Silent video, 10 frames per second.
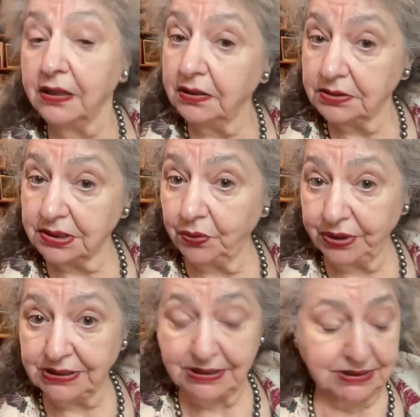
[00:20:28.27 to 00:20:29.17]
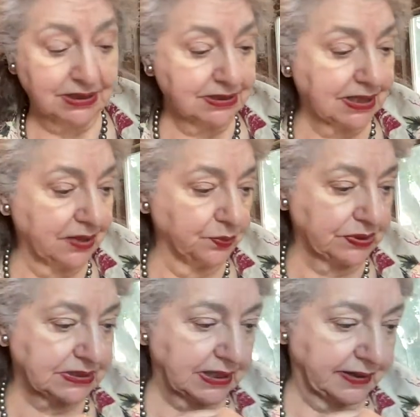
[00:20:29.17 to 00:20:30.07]
So it is the same with
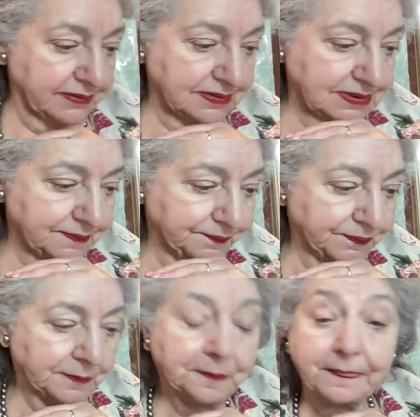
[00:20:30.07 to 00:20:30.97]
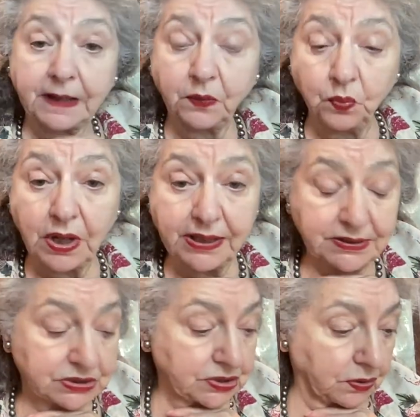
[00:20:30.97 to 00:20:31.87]
science. Why
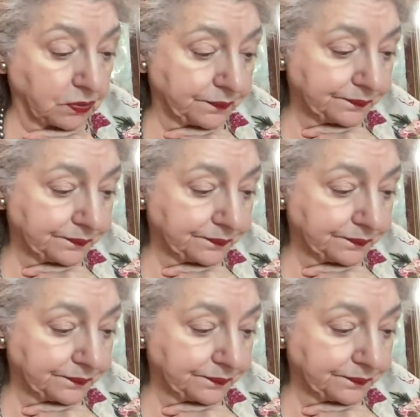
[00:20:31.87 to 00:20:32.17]
so?